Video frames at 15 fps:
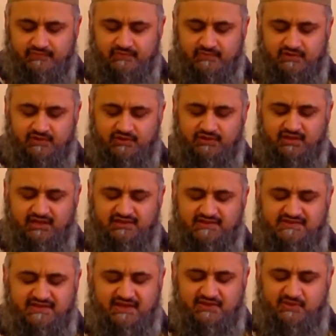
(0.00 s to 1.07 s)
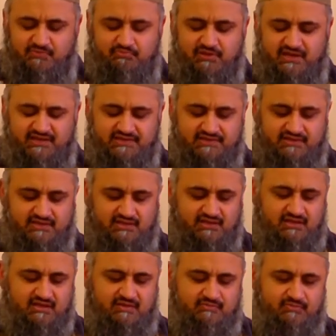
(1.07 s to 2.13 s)
You can understand a bit,
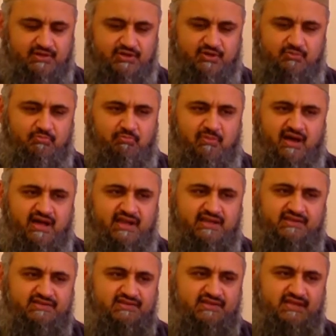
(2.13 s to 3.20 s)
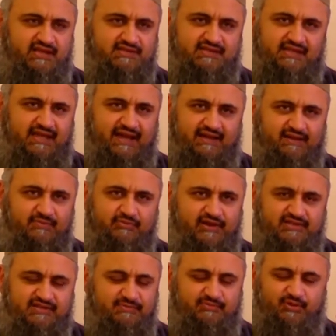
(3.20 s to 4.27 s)
but your mind isn't
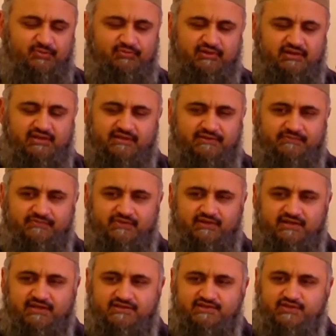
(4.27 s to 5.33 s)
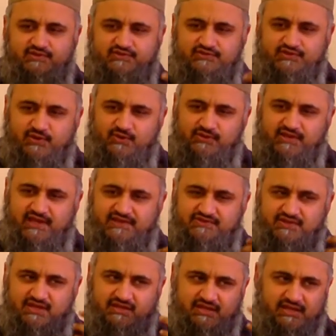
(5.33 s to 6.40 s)
calibrated properly. It's your soul that has to
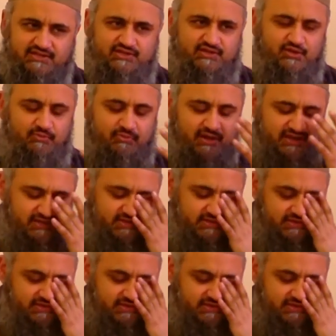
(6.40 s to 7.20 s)
connect to your mind.